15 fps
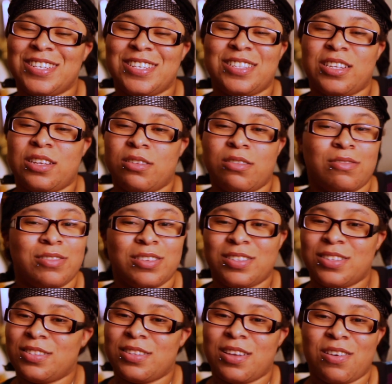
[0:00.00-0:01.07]
She said, No,
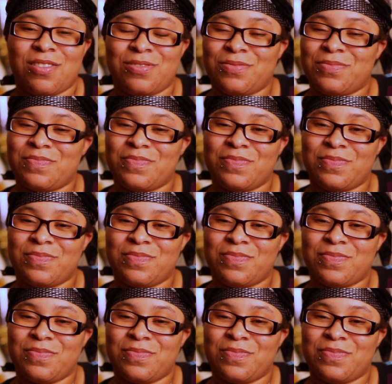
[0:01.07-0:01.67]
this is not home.